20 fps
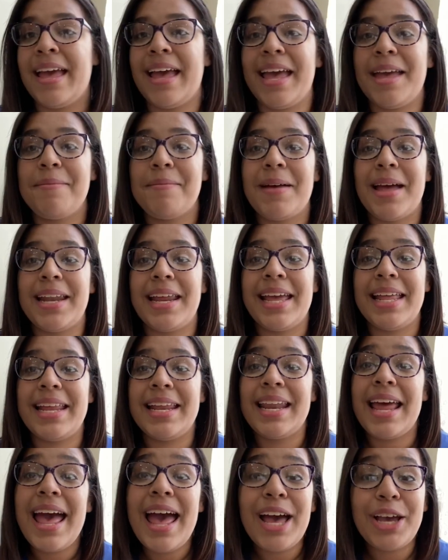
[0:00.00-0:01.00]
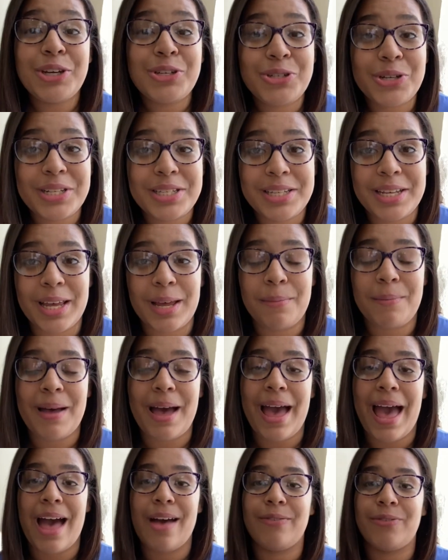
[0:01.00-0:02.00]
Amen. And an extra tip I
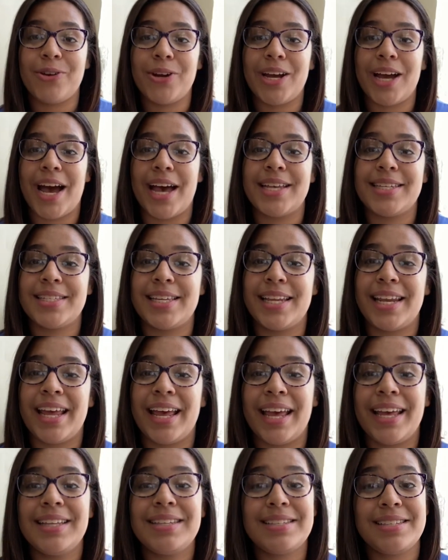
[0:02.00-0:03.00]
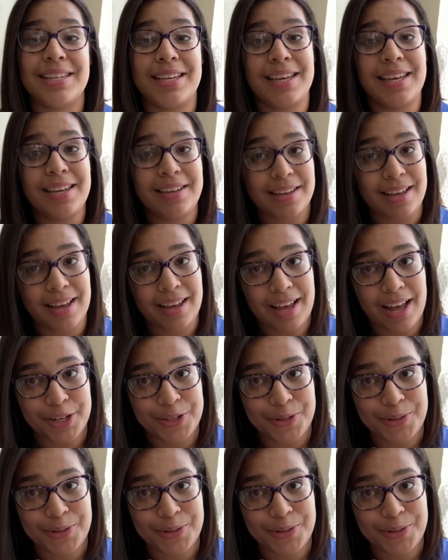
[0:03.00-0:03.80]
have for you guys today. See, I got you